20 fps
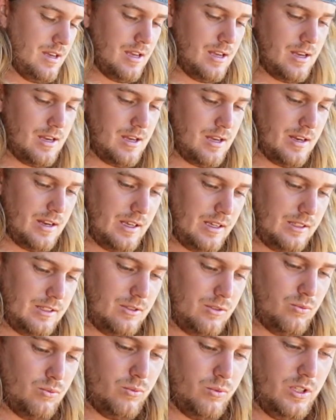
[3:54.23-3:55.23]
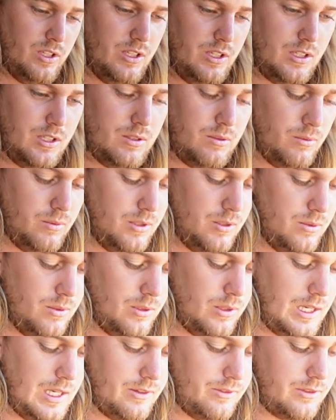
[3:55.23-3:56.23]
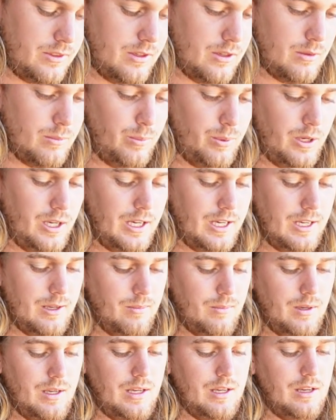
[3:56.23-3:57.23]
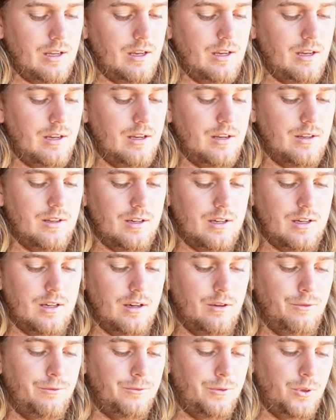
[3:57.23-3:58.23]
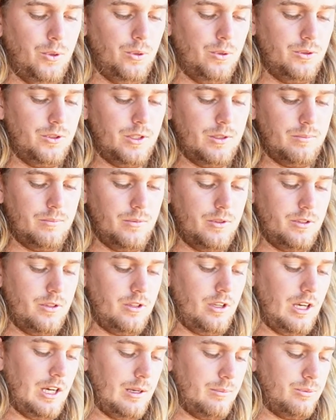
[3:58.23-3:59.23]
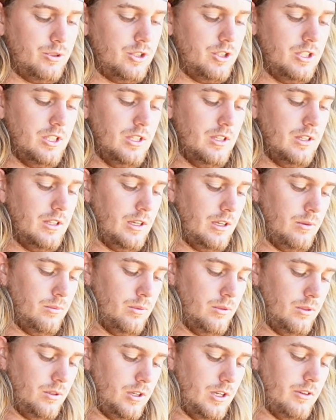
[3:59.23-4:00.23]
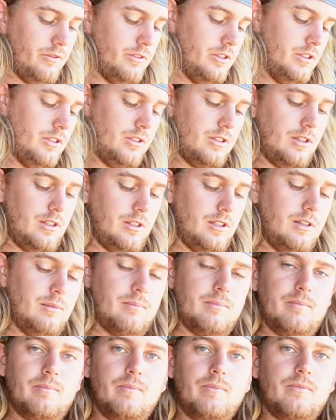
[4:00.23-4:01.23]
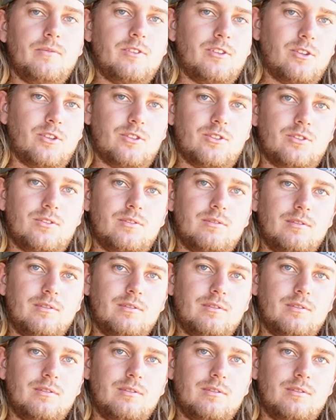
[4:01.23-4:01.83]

And next week we will have to go to Prime and fold up the top sheet that will cover this all up, so it's